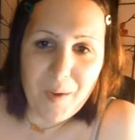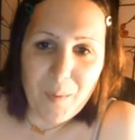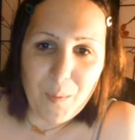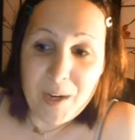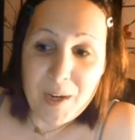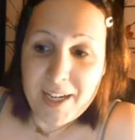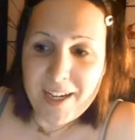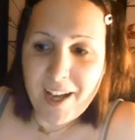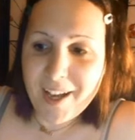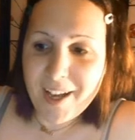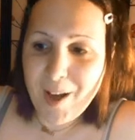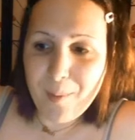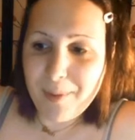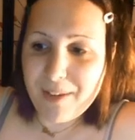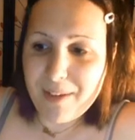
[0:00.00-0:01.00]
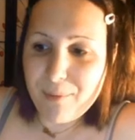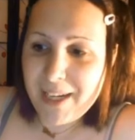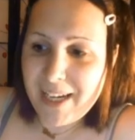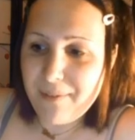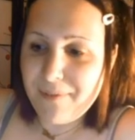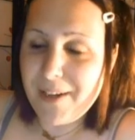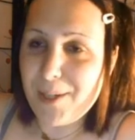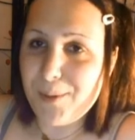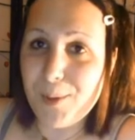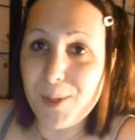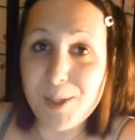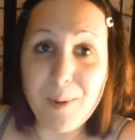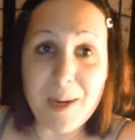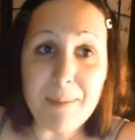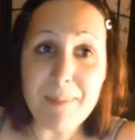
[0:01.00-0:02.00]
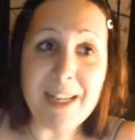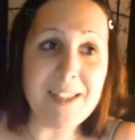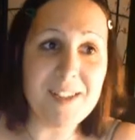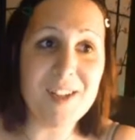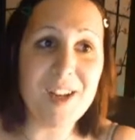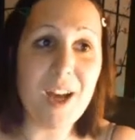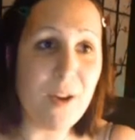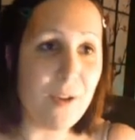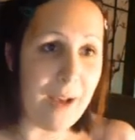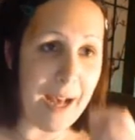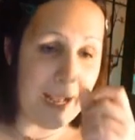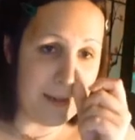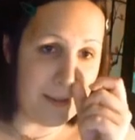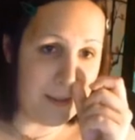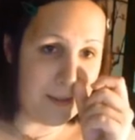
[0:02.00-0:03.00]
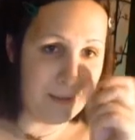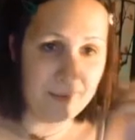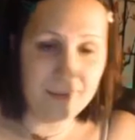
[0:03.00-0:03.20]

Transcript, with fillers: we ne- I can't believe we're nearly finished. We've got 20 minutes to go, and